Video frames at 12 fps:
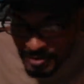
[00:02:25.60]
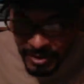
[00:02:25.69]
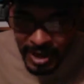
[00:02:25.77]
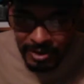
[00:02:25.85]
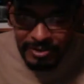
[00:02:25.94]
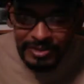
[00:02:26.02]

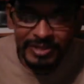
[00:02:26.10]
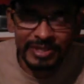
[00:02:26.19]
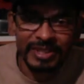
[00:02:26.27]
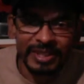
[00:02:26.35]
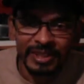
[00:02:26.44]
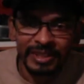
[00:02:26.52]

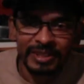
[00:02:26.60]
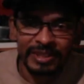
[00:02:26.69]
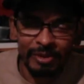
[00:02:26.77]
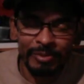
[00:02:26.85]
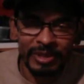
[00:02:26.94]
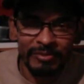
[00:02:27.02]
hours,
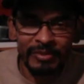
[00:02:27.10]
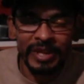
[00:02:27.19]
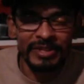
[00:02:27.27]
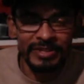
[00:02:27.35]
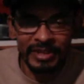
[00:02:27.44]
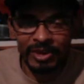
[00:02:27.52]
there'll be
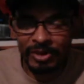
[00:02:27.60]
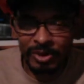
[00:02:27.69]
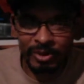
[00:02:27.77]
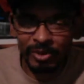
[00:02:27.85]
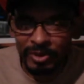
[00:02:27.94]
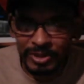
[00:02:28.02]
events going
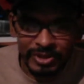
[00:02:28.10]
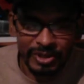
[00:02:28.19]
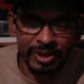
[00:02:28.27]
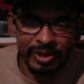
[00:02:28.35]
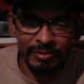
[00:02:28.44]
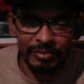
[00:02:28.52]
on all the
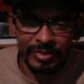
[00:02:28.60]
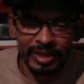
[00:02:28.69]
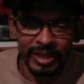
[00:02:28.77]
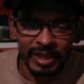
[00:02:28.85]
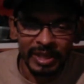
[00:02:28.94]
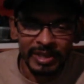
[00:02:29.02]
time.
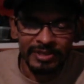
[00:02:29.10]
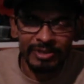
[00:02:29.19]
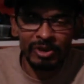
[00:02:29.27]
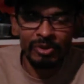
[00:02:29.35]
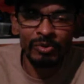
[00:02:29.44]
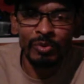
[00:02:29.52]

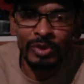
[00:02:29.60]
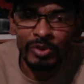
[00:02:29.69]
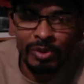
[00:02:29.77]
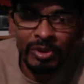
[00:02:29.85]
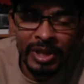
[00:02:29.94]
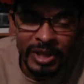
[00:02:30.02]
So with
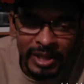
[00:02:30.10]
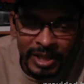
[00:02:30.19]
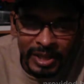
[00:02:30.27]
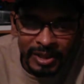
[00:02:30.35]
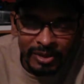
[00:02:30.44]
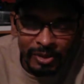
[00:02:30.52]
all the
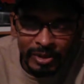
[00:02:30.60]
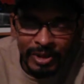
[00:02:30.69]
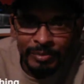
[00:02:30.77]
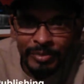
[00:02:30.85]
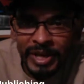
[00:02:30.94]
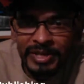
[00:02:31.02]

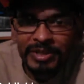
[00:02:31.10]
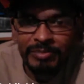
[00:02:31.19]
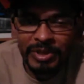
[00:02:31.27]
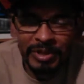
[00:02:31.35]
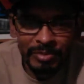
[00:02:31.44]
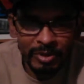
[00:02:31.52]
amazing
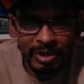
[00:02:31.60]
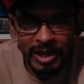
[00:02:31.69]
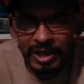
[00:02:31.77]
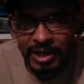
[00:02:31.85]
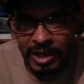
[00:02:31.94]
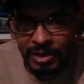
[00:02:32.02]
people
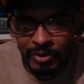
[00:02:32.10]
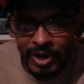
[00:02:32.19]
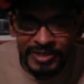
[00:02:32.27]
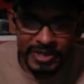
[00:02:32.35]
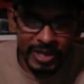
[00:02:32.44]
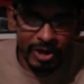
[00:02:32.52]
like
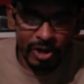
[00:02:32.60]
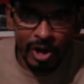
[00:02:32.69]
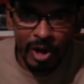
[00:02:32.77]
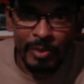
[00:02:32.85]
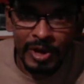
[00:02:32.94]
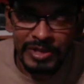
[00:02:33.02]
Rising Sun
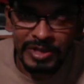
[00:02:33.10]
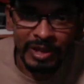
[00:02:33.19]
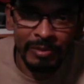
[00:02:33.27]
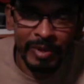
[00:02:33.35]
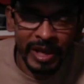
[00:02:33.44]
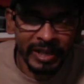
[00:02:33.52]
Comics that
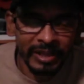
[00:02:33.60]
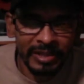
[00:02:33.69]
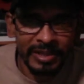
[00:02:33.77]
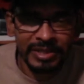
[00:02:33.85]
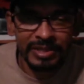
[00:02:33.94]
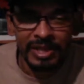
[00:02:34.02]
are backing
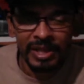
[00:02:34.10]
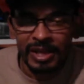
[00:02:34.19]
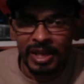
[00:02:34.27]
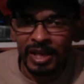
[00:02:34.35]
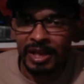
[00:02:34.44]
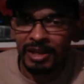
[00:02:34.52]
this,
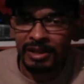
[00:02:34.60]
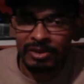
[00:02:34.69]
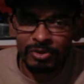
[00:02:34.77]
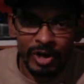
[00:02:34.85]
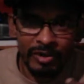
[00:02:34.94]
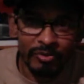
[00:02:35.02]

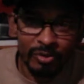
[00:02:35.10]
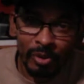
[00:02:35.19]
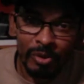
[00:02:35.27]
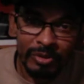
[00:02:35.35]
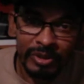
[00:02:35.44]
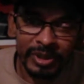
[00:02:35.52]
Creative
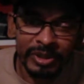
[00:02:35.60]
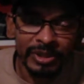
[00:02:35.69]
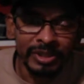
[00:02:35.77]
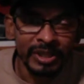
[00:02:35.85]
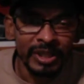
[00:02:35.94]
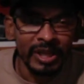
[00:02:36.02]

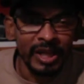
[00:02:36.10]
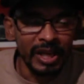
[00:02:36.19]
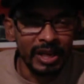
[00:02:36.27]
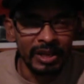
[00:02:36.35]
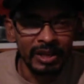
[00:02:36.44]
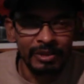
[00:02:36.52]
Northland,
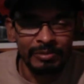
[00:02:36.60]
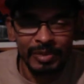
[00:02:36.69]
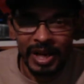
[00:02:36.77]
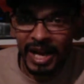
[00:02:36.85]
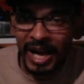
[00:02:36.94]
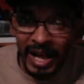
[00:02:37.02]

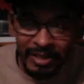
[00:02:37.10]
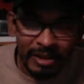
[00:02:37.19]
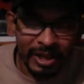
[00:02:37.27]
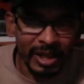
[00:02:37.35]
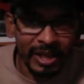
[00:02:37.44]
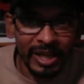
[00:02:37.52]

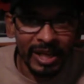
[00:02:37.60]
other